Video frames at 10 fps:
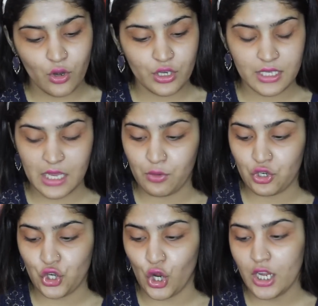or Sable
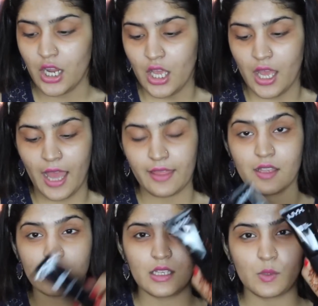Shot, and
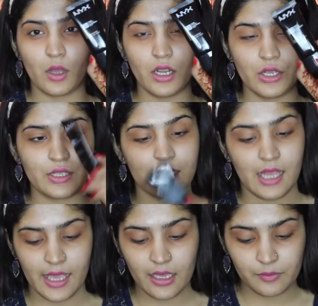this is what it looks
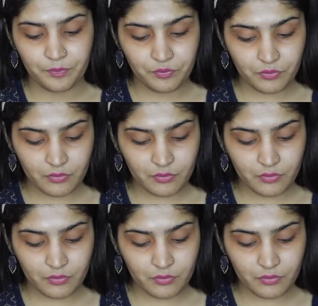like.